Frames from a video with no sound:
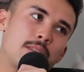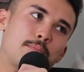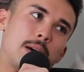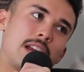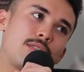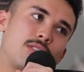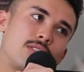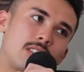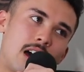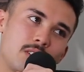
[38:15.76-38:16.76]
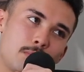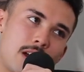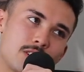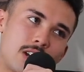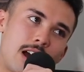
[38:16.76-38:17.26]
But if Darcy
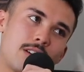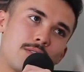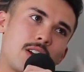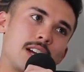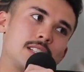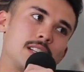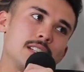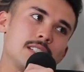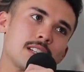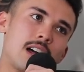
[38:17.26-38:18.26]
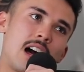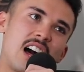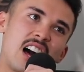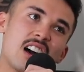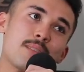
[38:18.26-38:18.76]
Parish and Aaron Francis
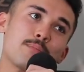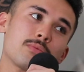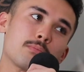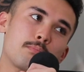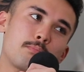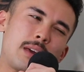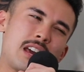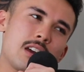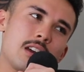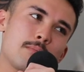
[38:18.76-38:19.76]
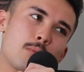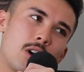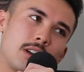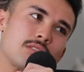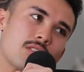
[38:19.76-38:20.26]
are
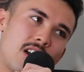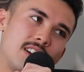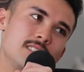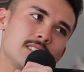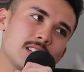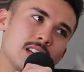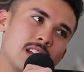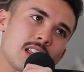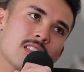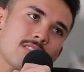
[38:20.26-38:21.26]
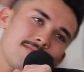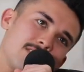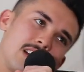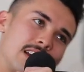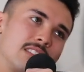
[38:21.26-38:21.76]
B-minus graders,
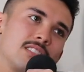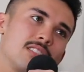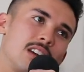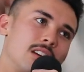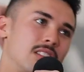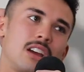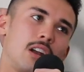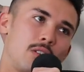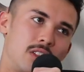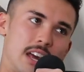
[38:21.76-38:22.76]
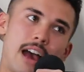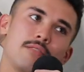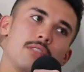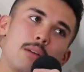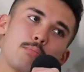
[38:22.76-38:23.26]
then they they don't really
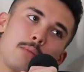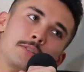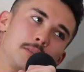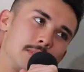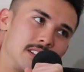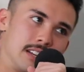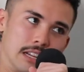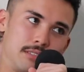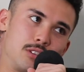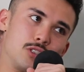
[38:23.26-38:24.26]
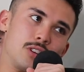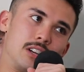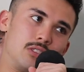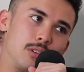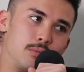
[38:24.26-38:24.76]
have a premiership contending future
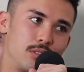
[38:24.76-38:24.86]
anytime